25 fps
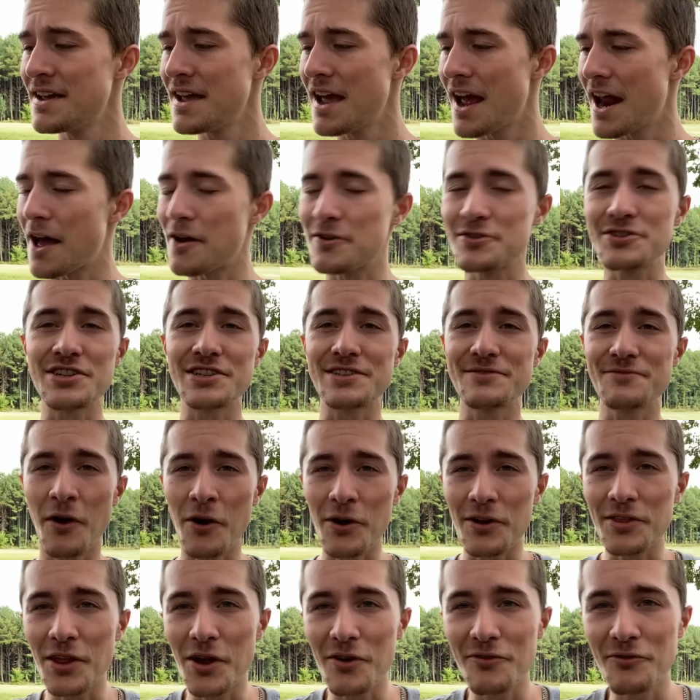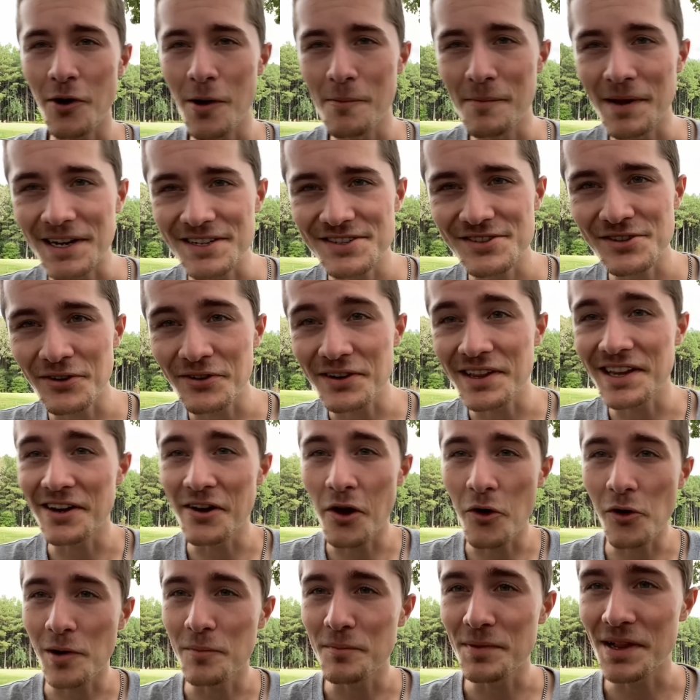And I was just farting there for a minute. Certainly
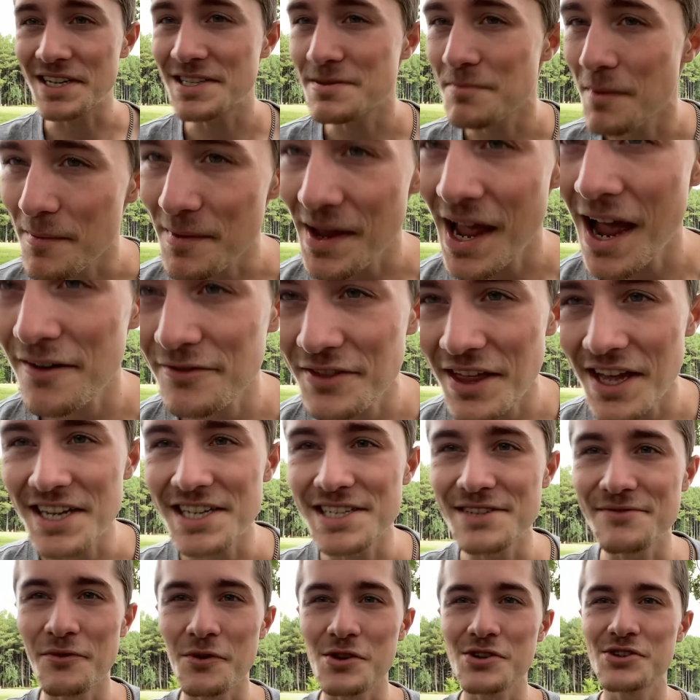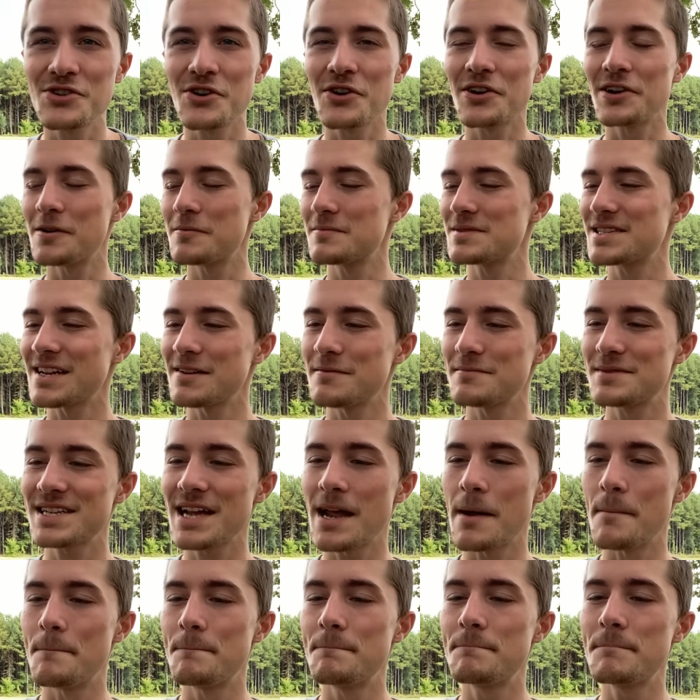no complaints on my behalf, that is for sure, you know what I'm
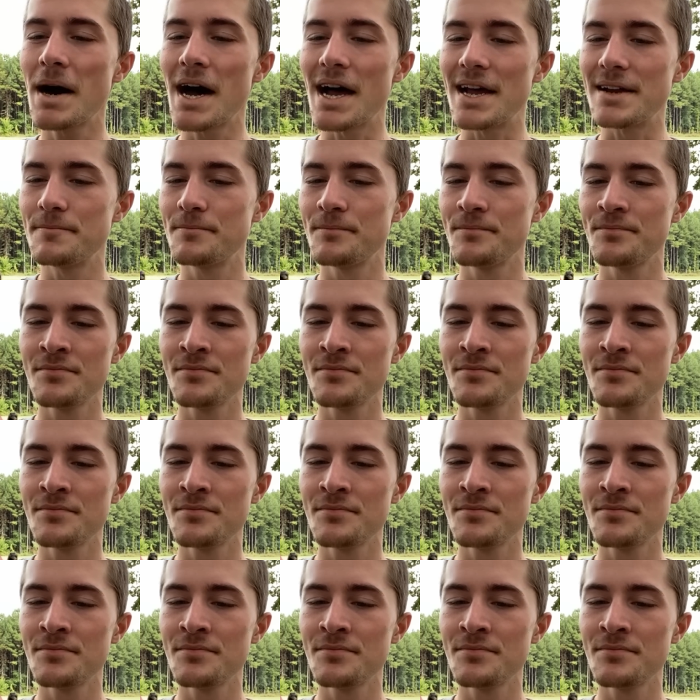saying? But,